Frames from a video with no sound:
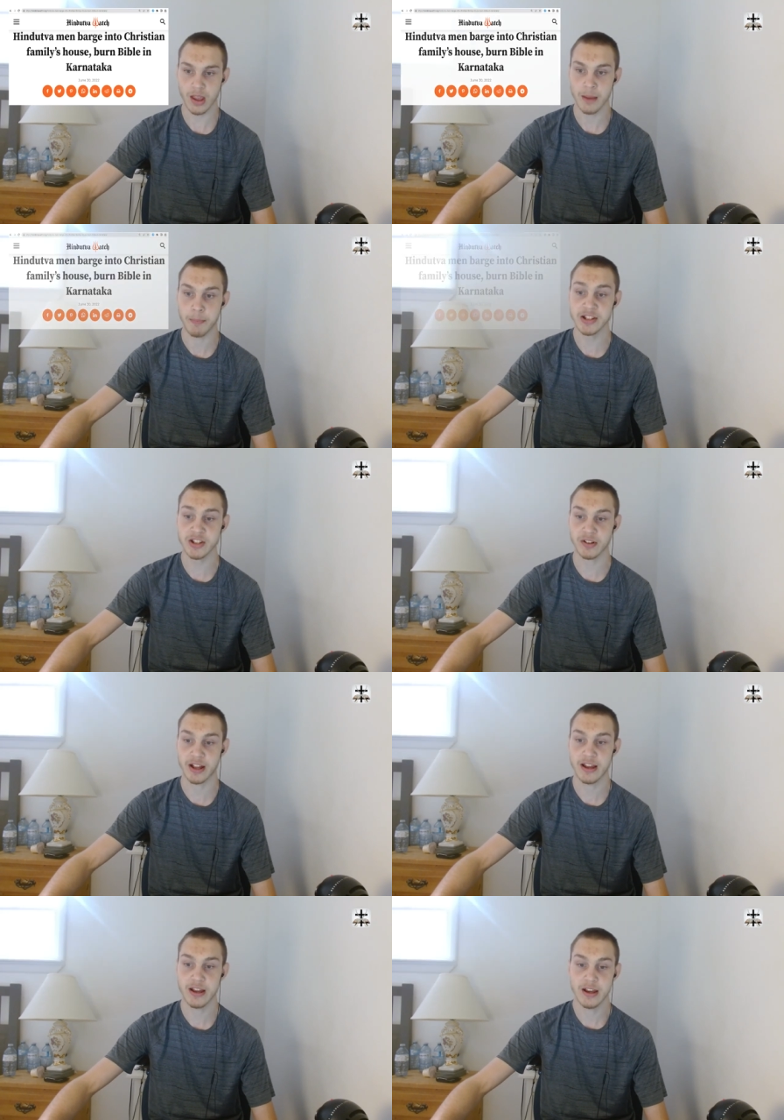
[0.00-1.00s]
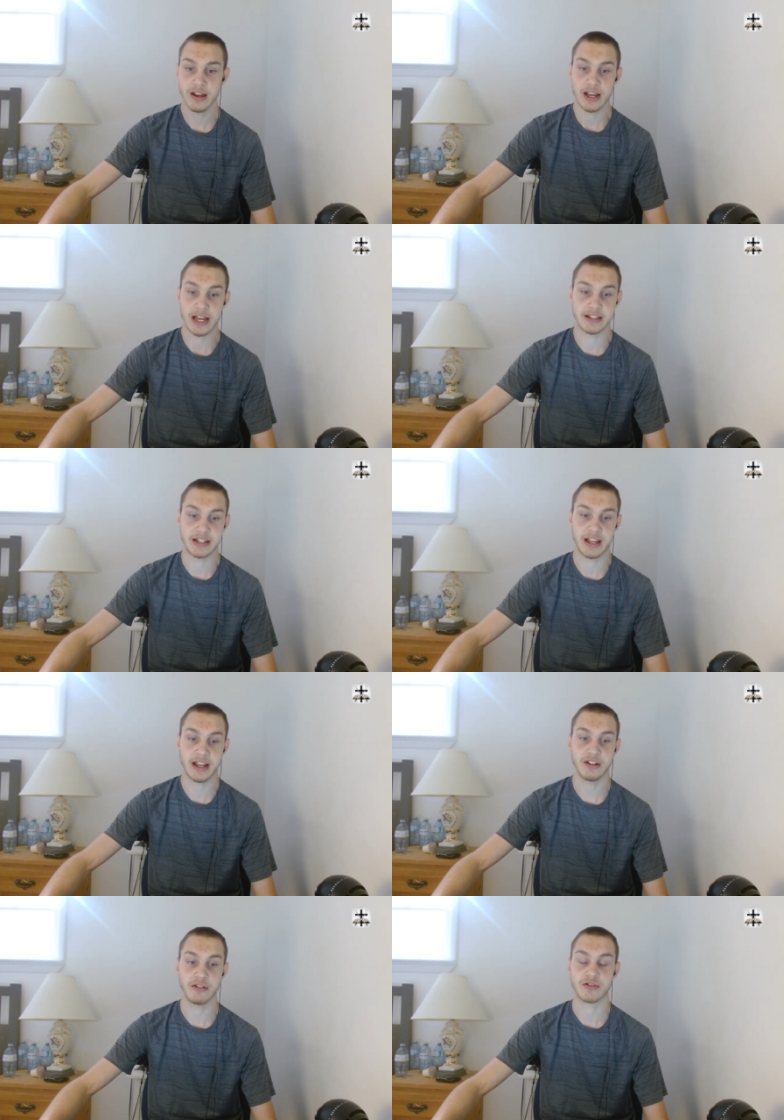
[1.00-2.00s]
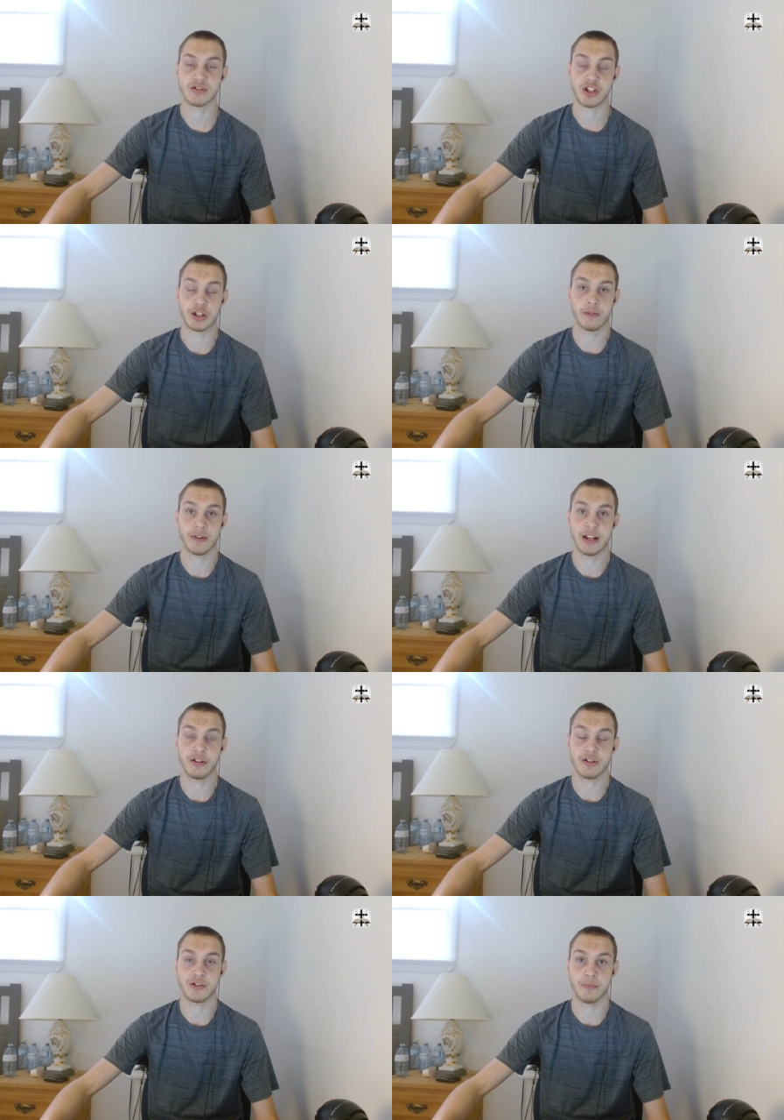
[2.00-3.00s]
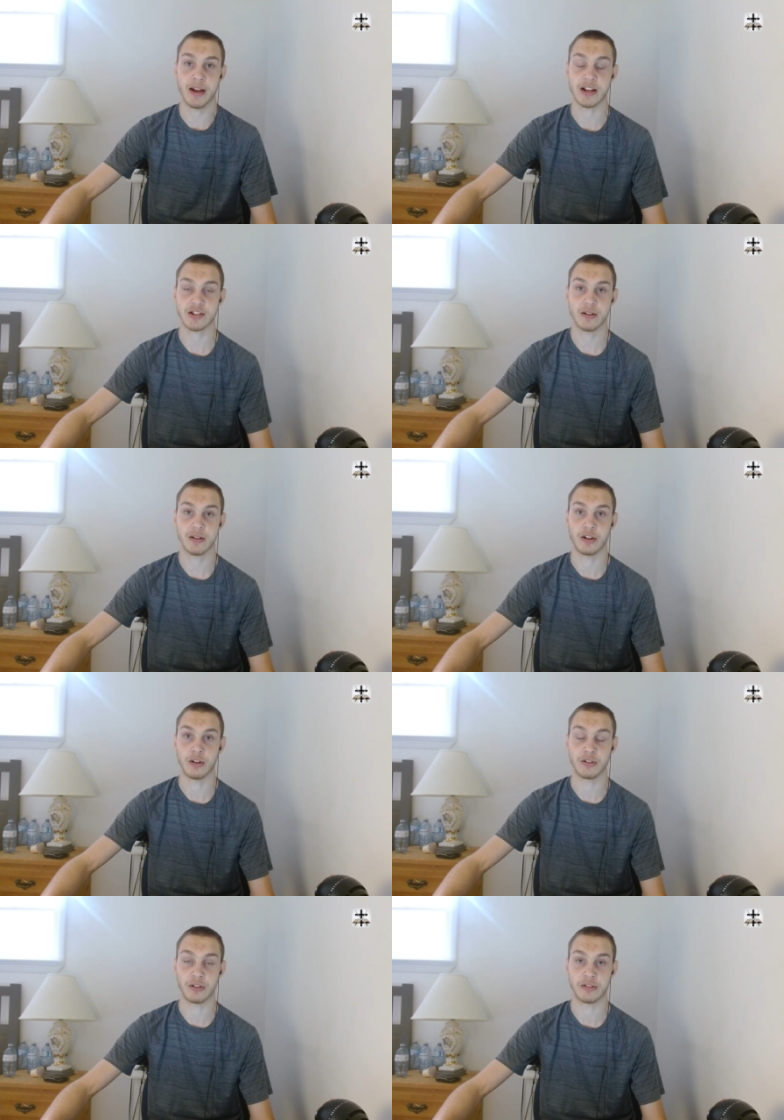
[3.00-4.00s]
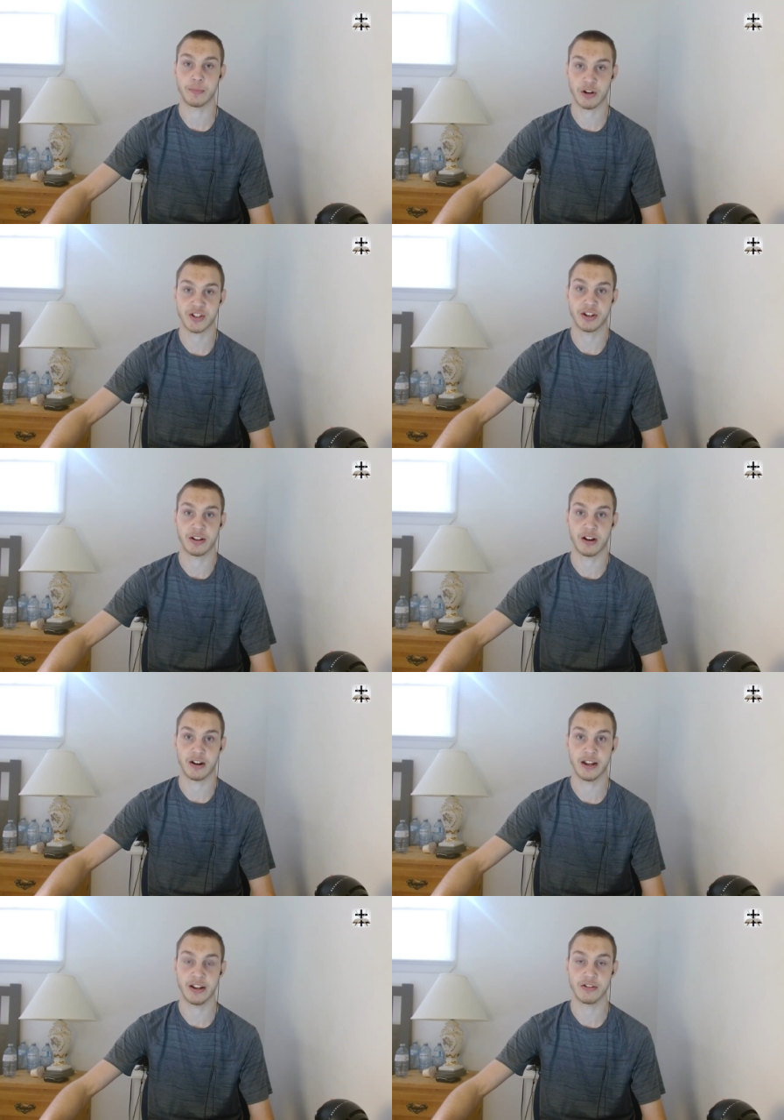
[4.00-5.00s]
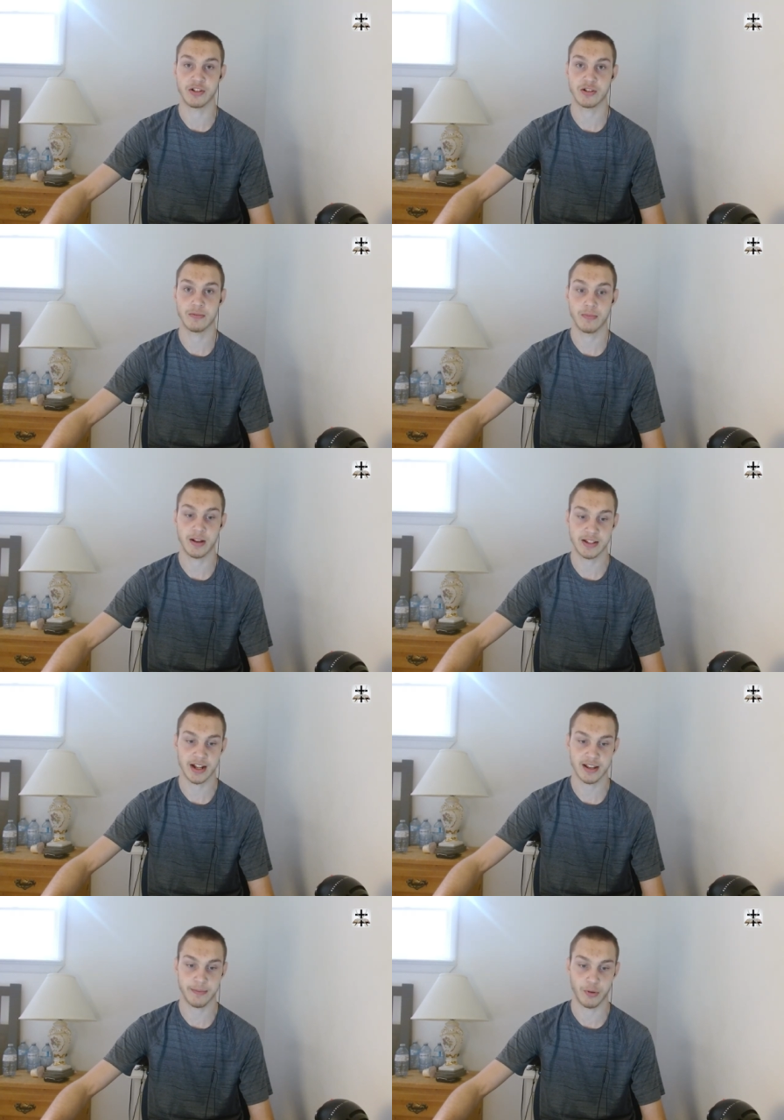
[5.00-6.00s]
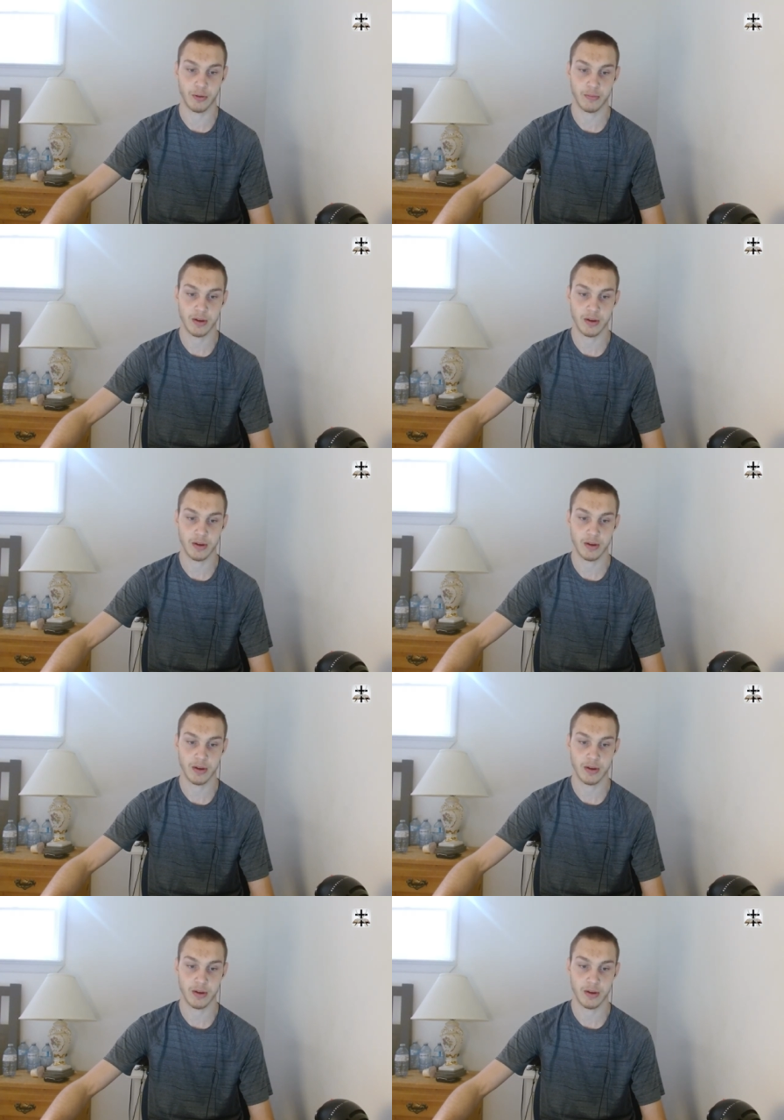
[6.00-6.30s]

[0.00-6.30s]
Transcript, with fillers: Basically, it's these Hindus just doing what Hindus do best, you know, persecuting non-Hindus. It's that simple.